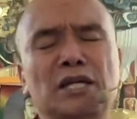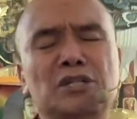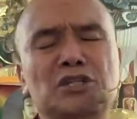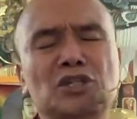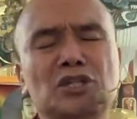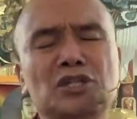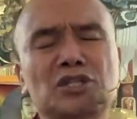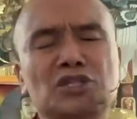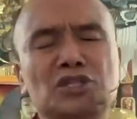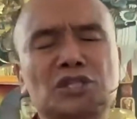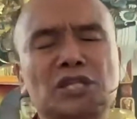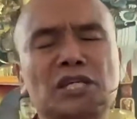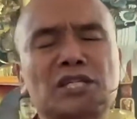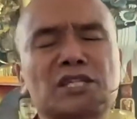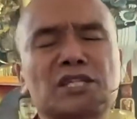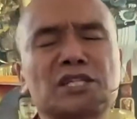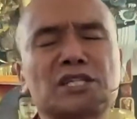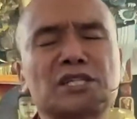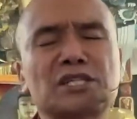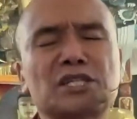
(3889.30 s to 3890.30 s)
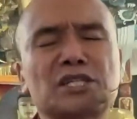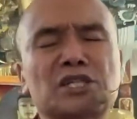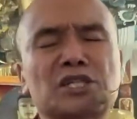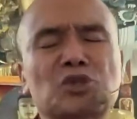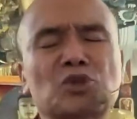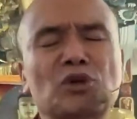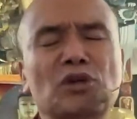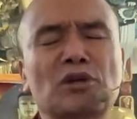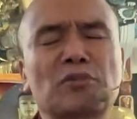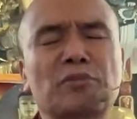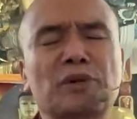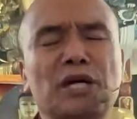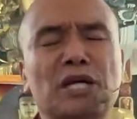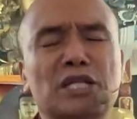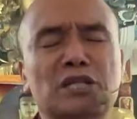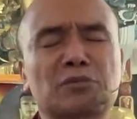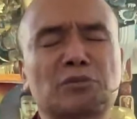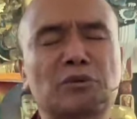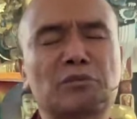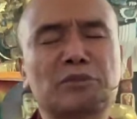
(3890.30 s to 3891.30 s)
It just shatters all the
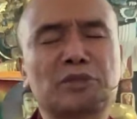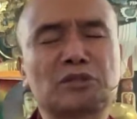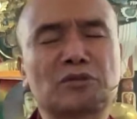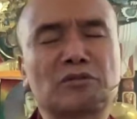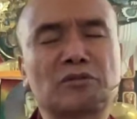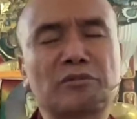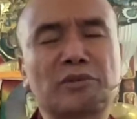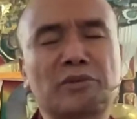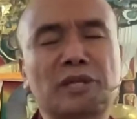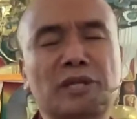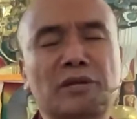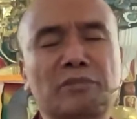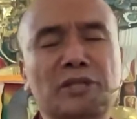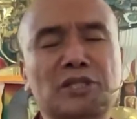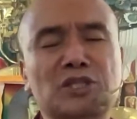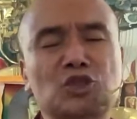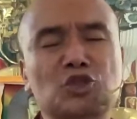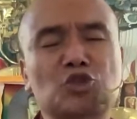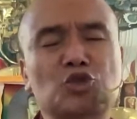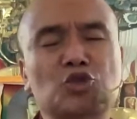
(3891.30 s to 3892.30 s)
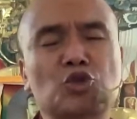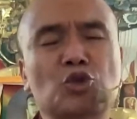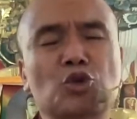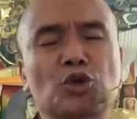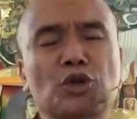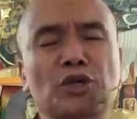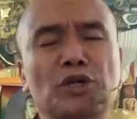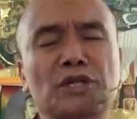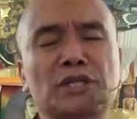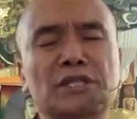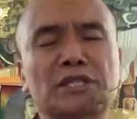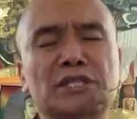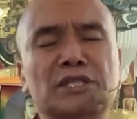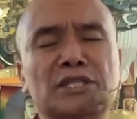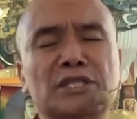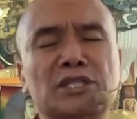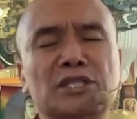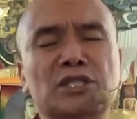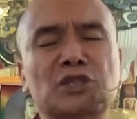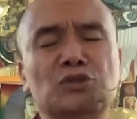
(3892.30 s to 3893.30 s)
past moments of the merriments and
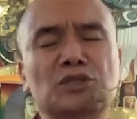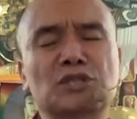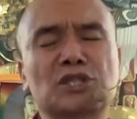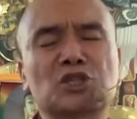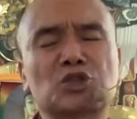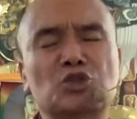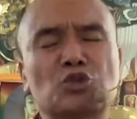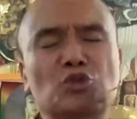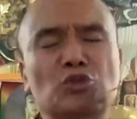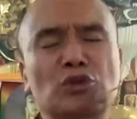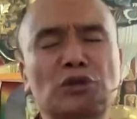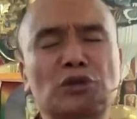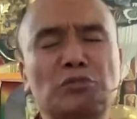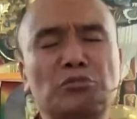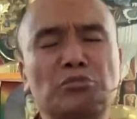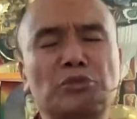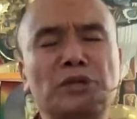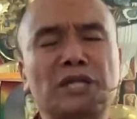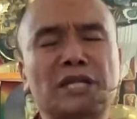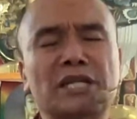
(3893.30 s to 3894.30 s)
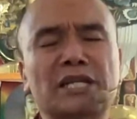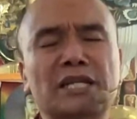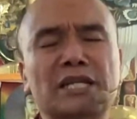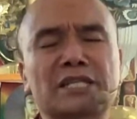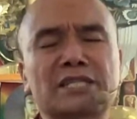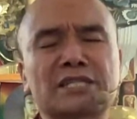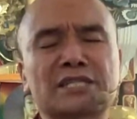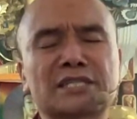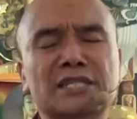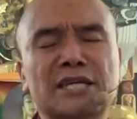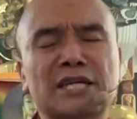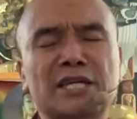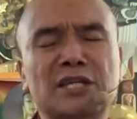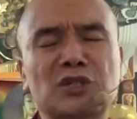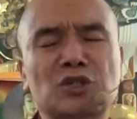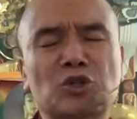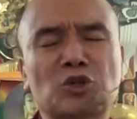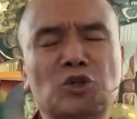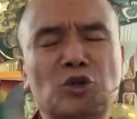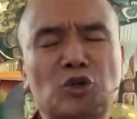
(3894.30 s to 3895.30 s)
joys into just totally meaningless
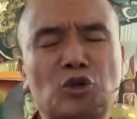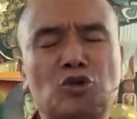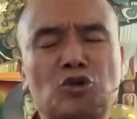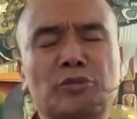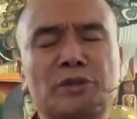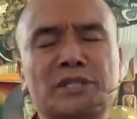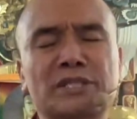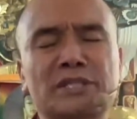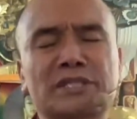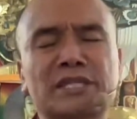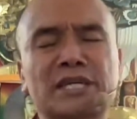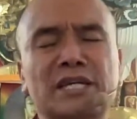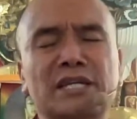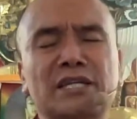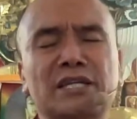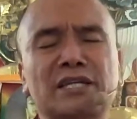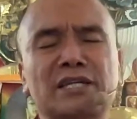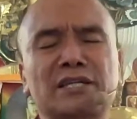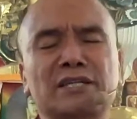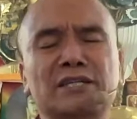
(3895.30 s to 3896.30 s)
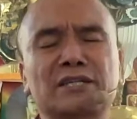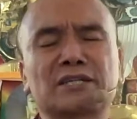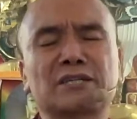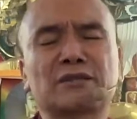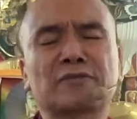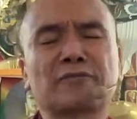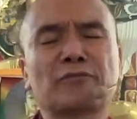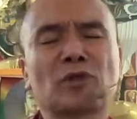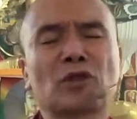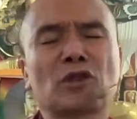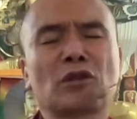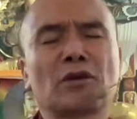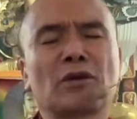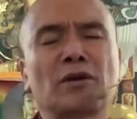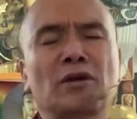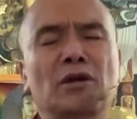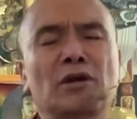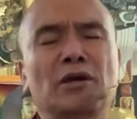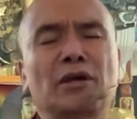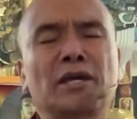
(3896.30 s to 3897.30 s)
and gloomy state.
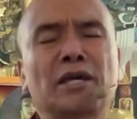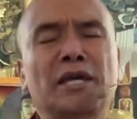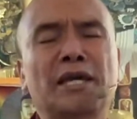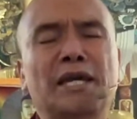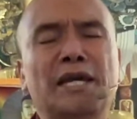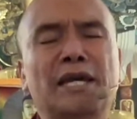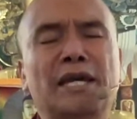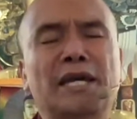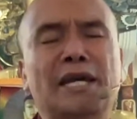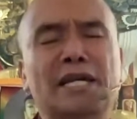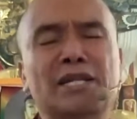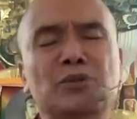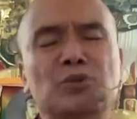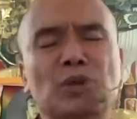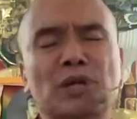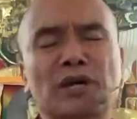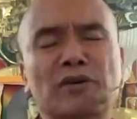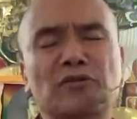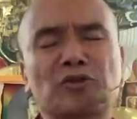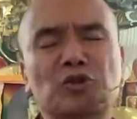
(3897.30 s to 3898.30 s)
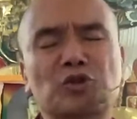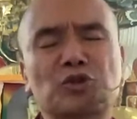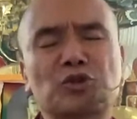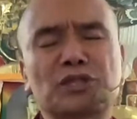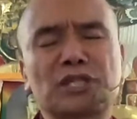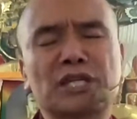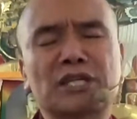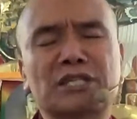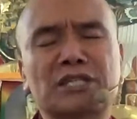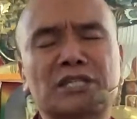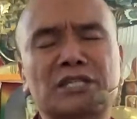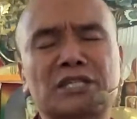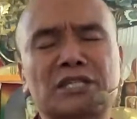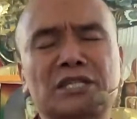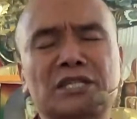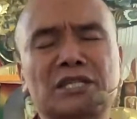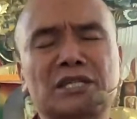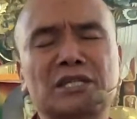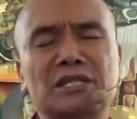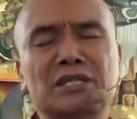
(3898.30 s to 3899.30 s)
And having to shed
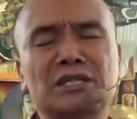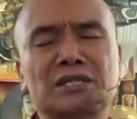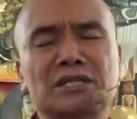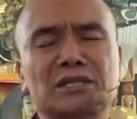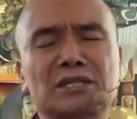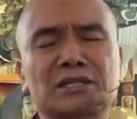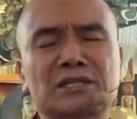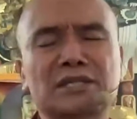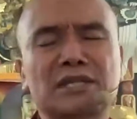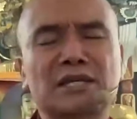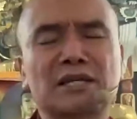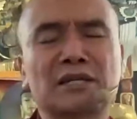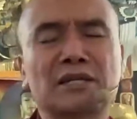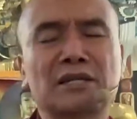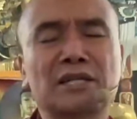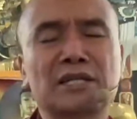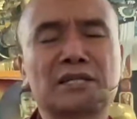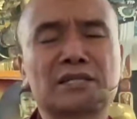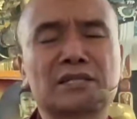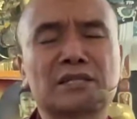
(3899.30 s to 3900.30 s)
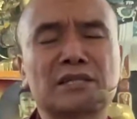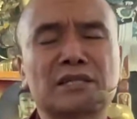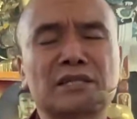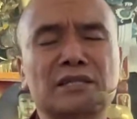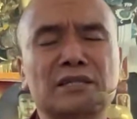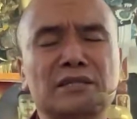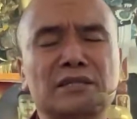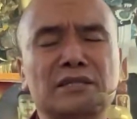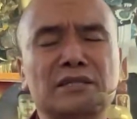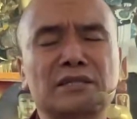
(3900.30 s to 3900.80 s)
tears endlessly.